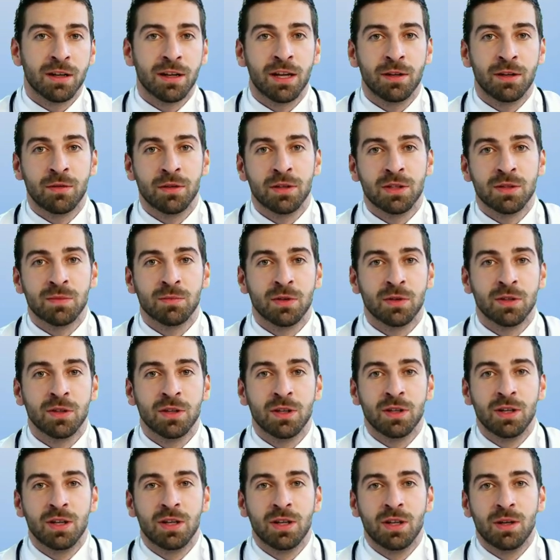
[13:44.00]
Missing
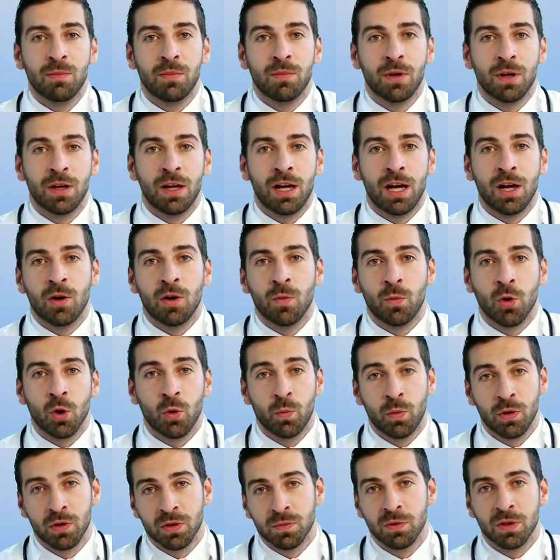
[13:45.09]
these windows can
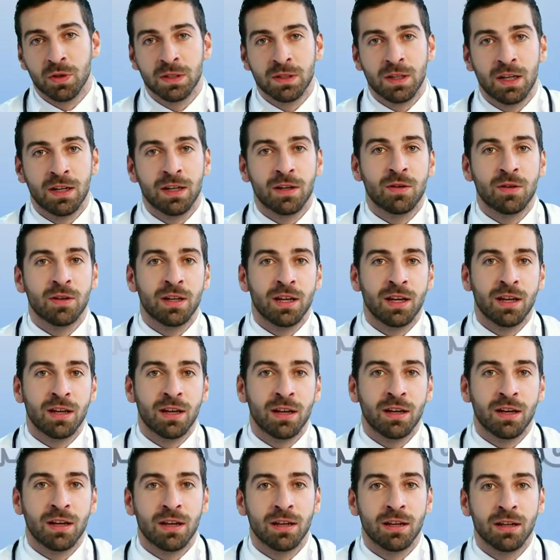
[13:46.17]
mean
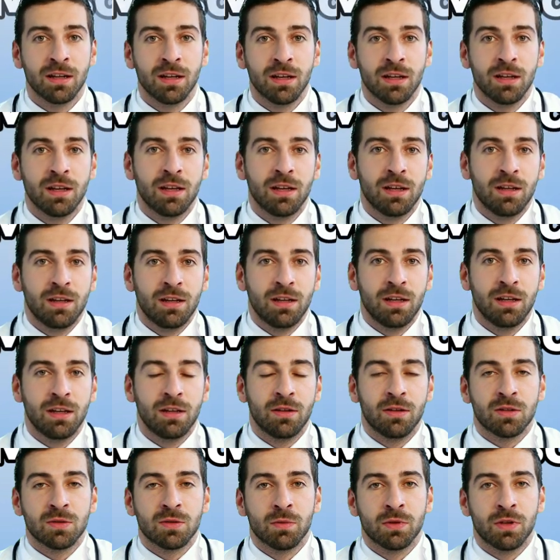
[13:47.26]
delayed muscle
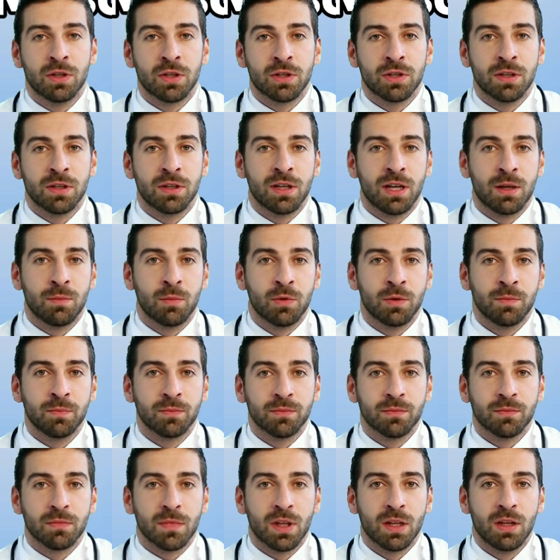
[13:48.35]
recovery,
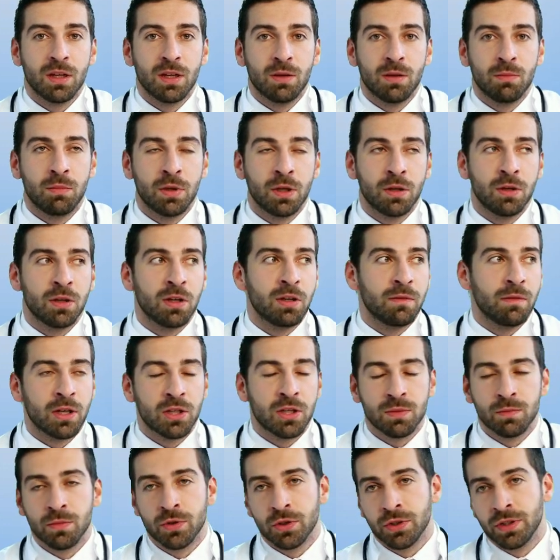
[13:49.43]
less muscle growth,